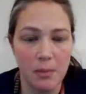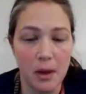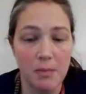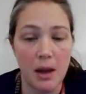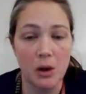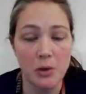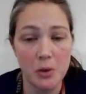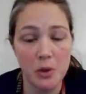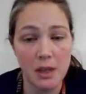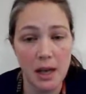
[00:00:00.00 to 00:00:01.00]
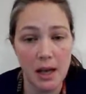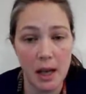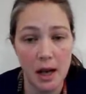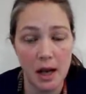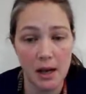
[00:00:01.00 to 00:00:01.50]
It may also contain
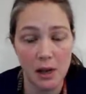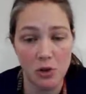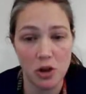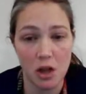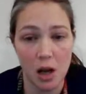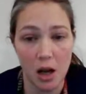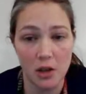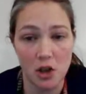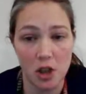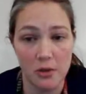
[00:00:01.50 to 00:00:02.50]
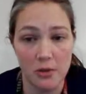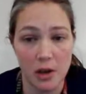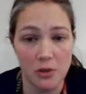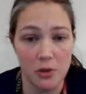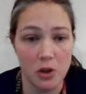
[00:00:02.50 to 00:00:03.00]
nitrogen, oxygen,
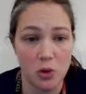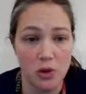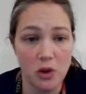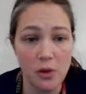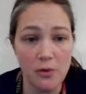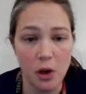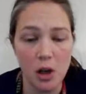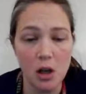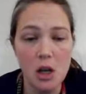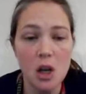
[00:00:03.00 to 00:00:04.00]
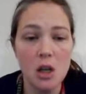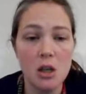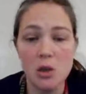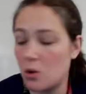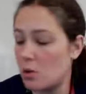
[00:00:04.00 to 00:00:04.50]
phosphorus, or sulfur.
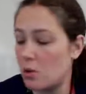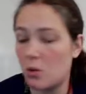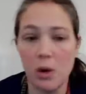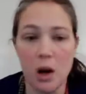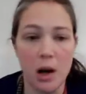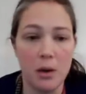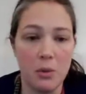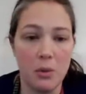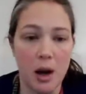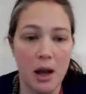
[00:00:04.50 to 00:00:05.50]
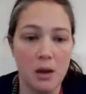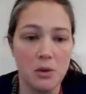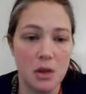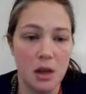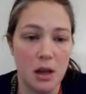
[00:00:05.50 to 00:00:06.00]
So I
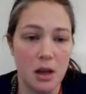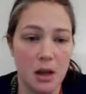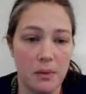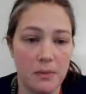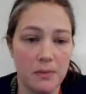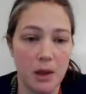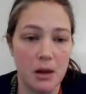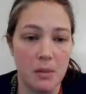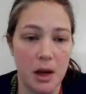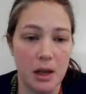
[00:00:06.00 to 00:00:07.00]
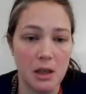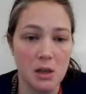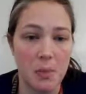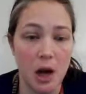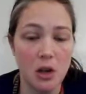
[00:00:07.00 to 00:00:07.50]
use the mnemonic
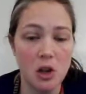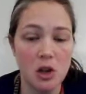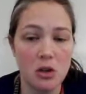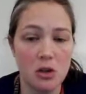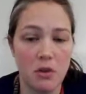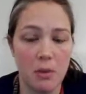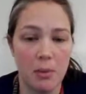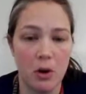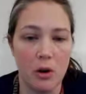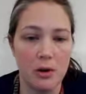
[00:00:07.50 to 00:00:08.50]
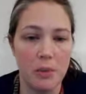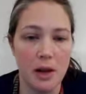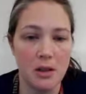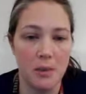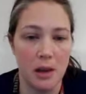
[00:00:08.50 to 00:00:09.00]
SPONGE to remember all the
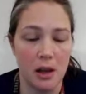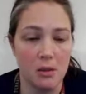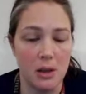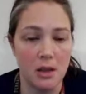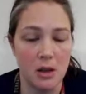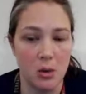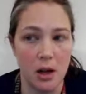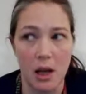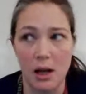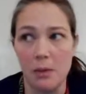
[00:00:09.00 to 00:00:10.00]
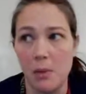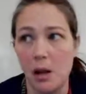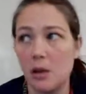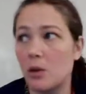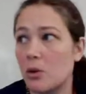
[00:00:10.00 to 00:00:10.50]
possible elements in organic
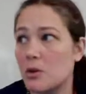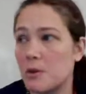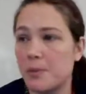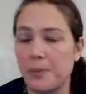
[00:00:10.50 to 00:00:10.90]
molecules.